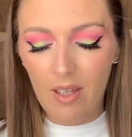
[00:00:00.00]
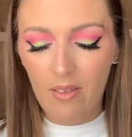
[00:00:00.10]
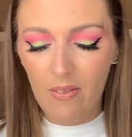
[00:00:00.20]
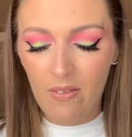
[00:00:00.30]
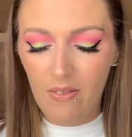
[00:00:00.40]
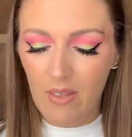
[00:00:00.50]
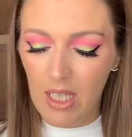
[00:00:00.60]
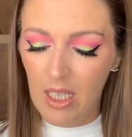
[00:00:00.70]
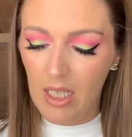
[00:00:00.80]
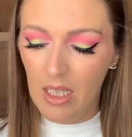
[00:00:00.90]

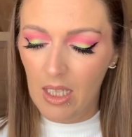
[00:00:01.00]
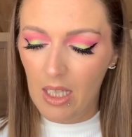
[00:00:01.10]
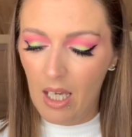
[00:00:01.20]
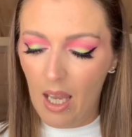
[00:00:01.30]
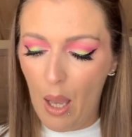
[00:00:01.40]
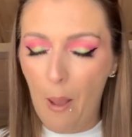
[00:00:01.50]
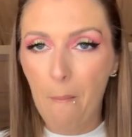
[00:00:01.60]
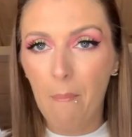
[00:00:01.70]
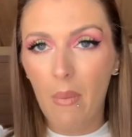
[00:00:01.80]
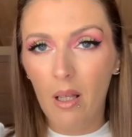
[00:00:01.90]
the um,